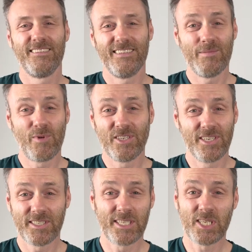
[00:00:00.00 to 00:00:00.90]
Am I
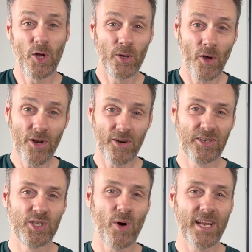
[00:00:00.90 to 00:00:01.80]
just a slow learner and
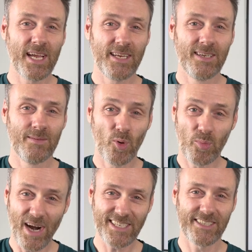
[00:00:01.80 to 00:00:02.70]
do I need more
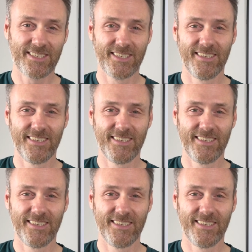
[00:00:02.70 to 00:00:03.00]
practice?